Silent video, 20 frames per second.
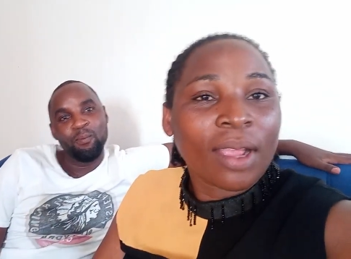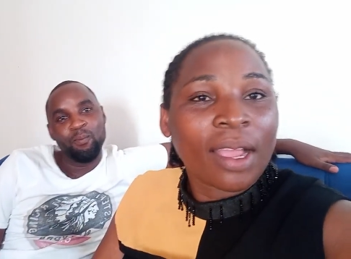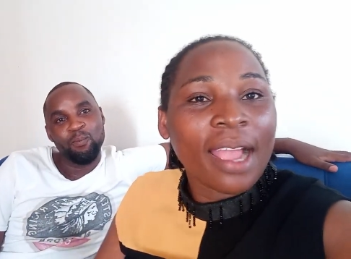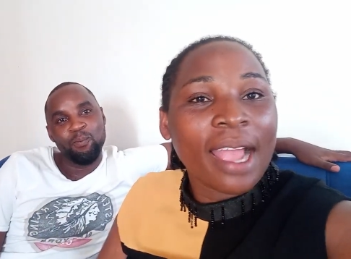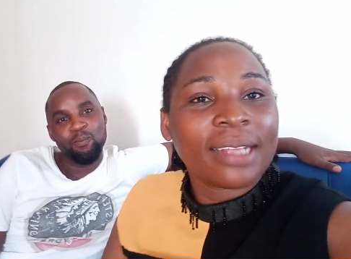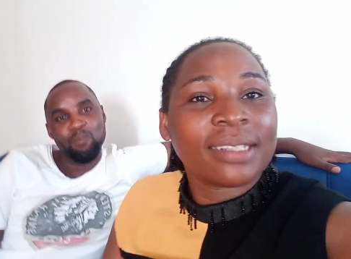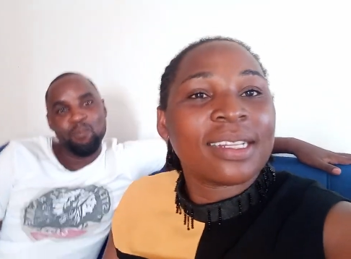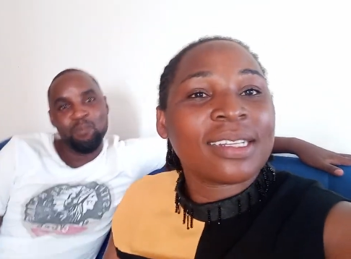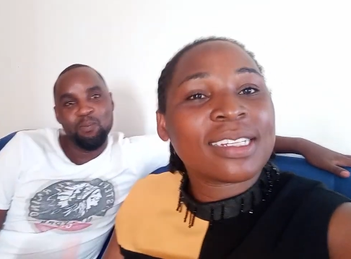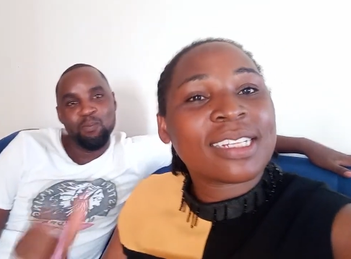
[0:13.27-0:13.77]

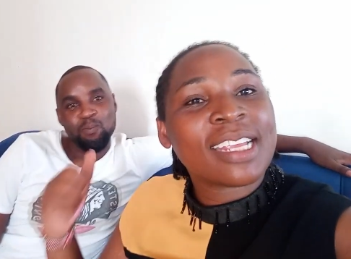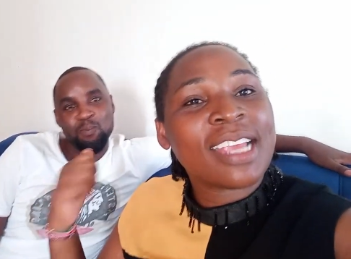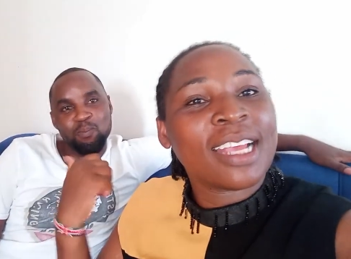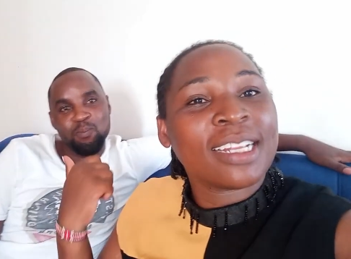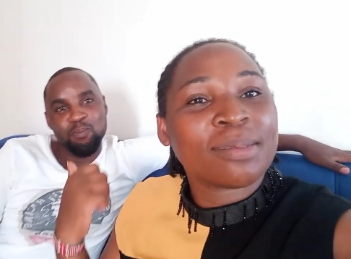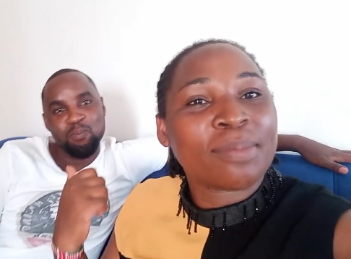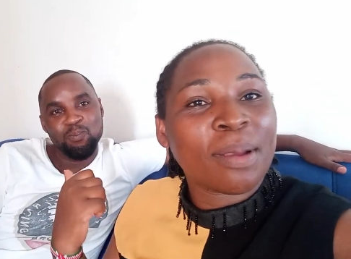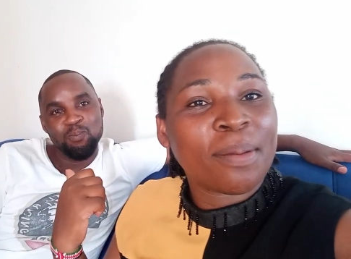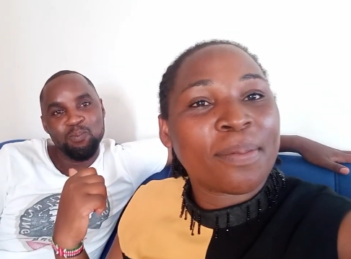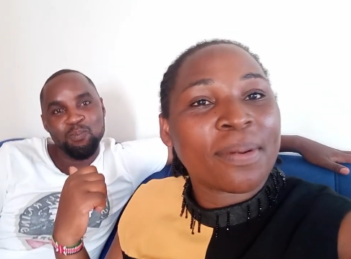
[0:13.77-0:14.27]
Speaker 1: Guys, this
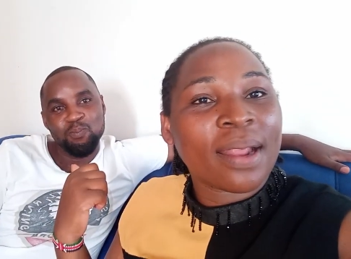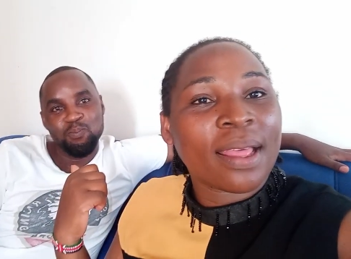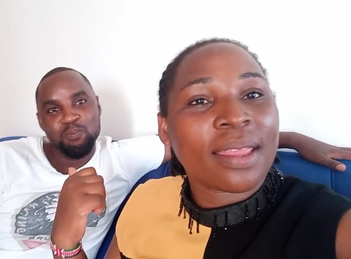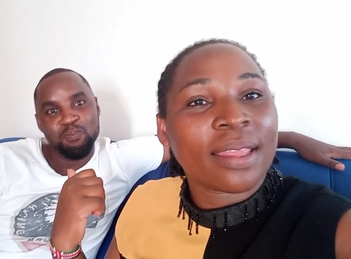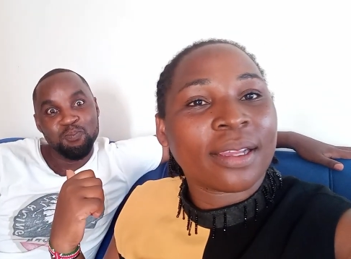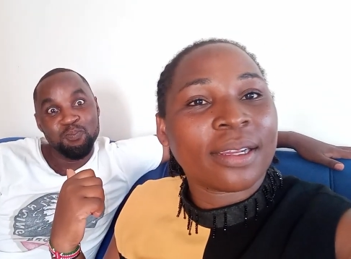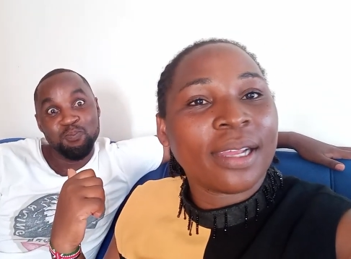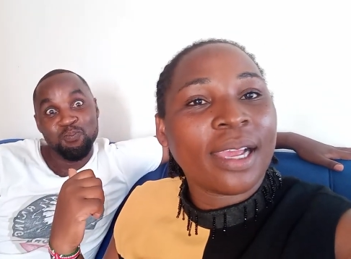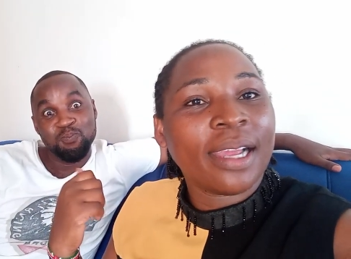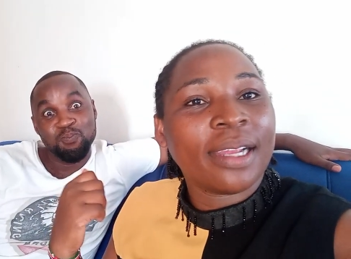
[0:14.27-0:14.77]
here is my
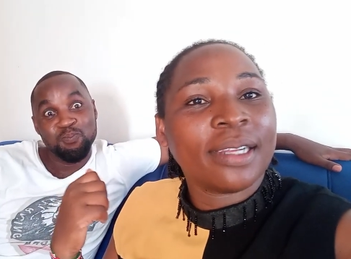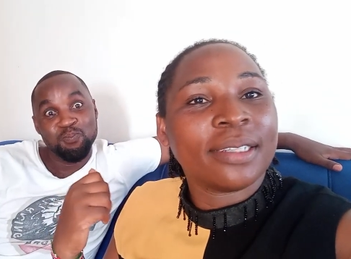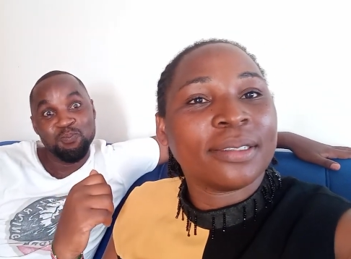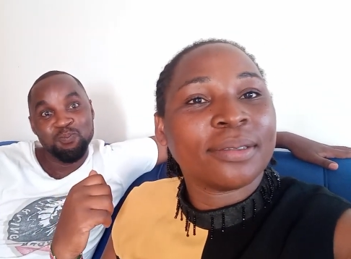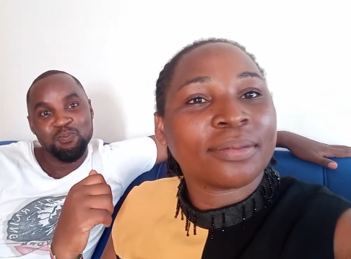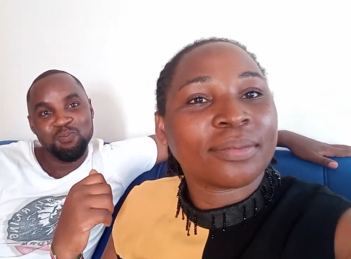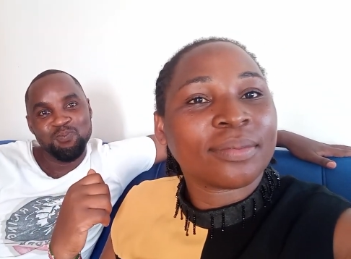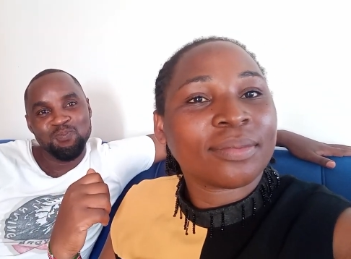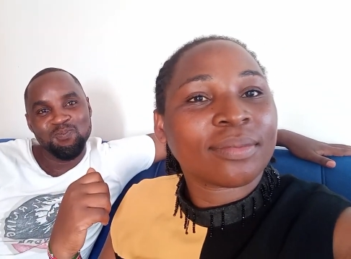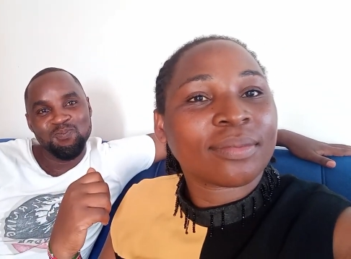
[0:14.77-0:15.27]
brother.
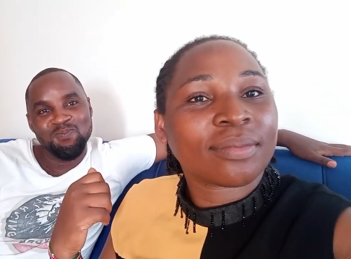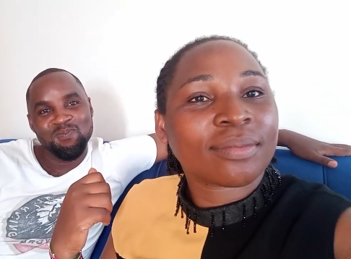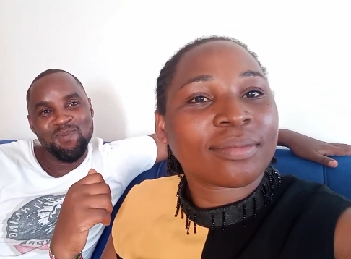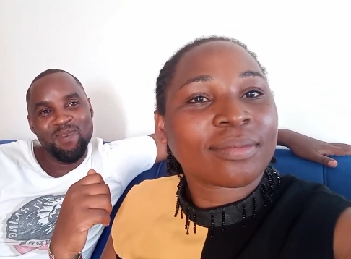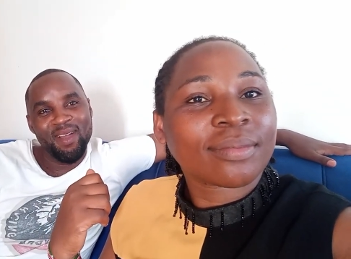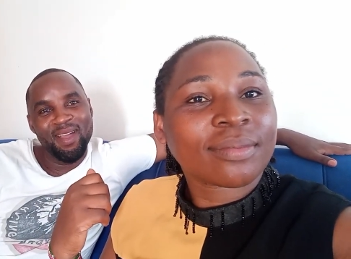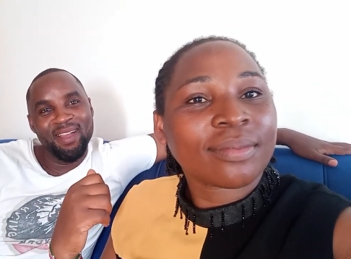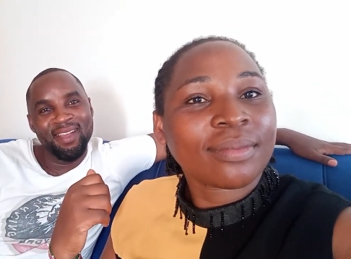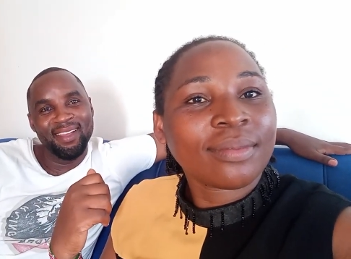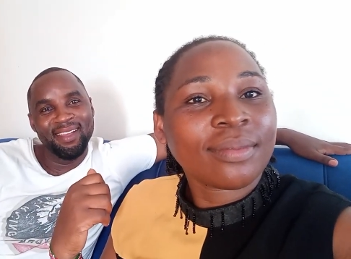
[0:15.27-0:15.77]
Hey,
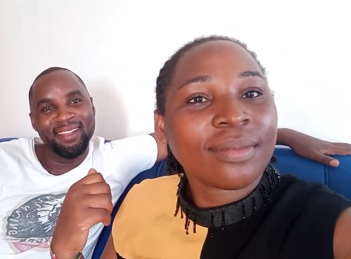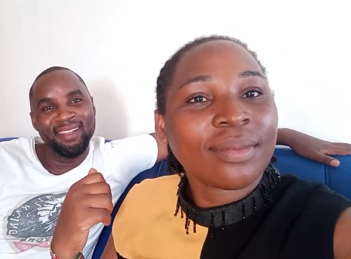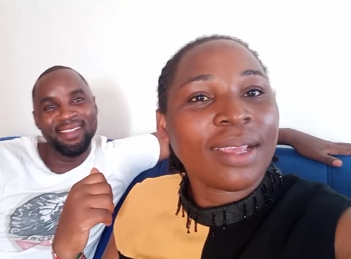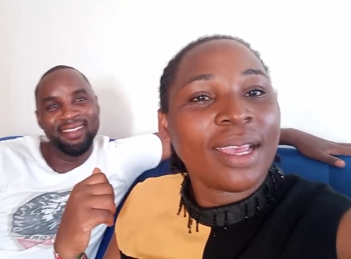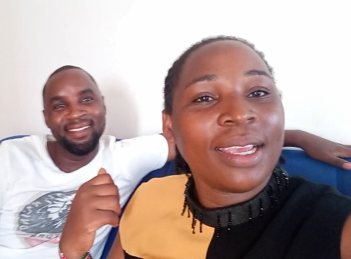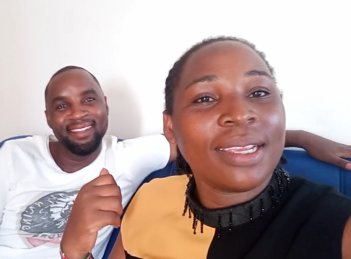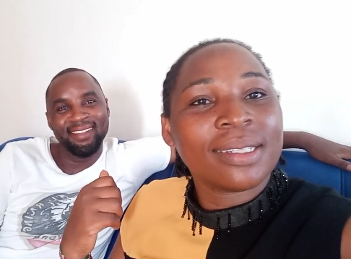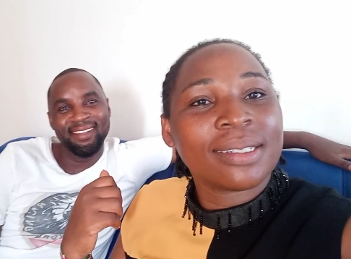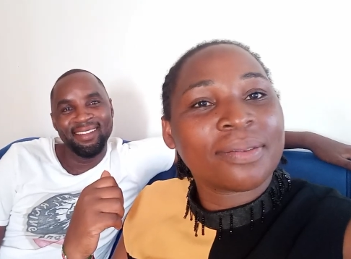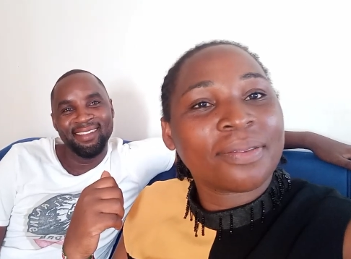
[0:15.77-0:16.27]

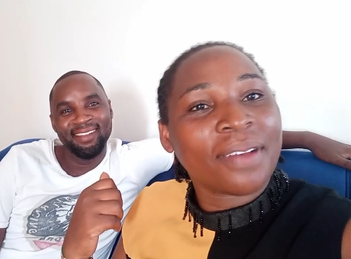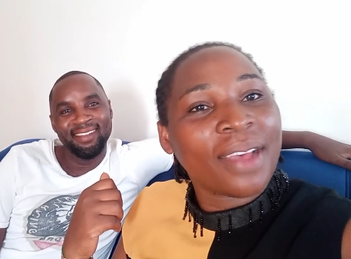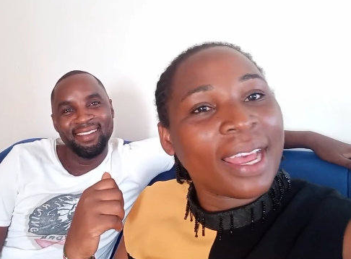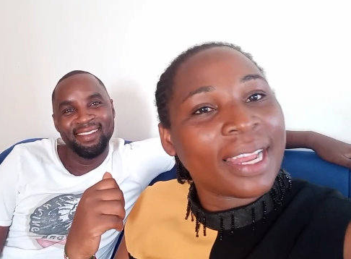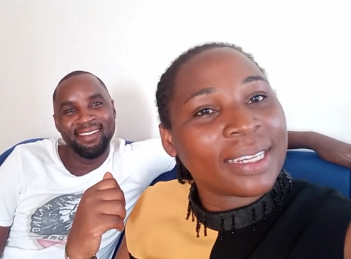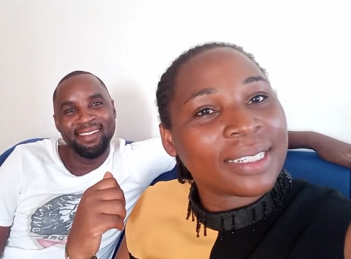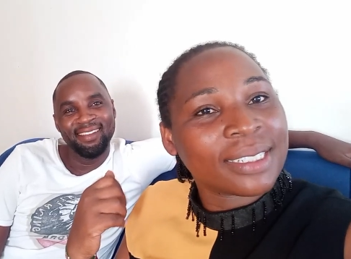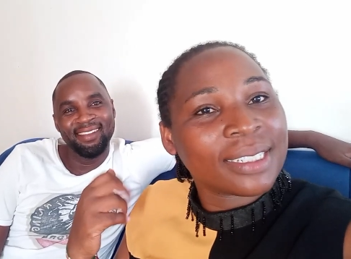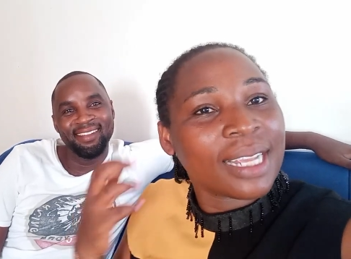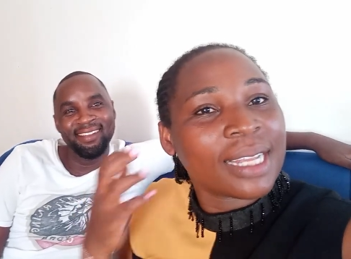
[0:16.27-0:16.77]
he's
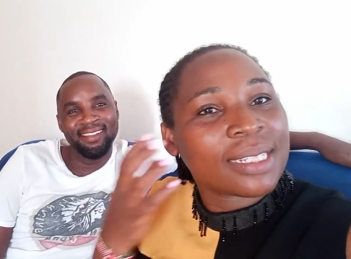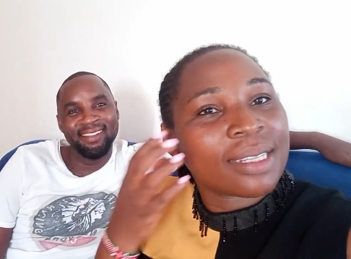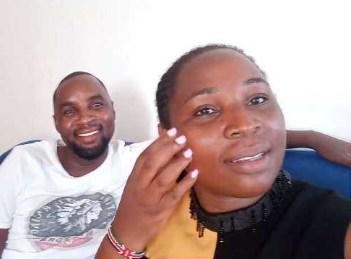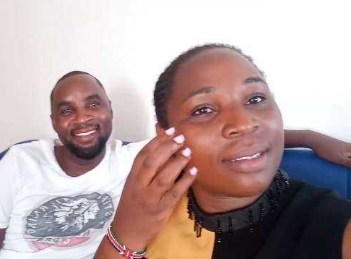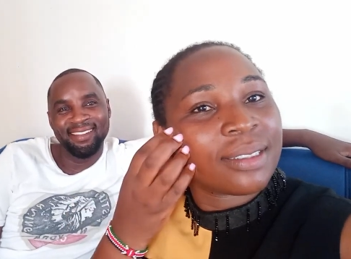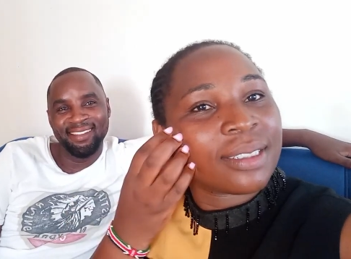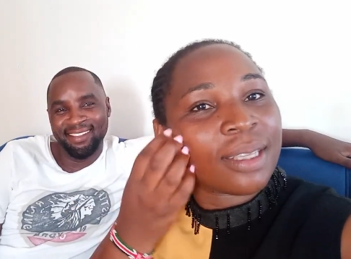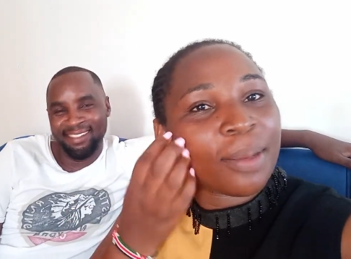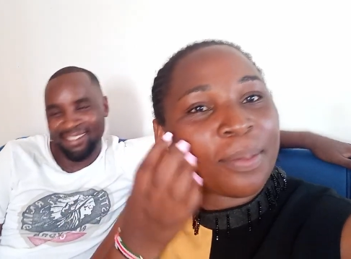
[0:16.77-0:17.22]
fat. He has a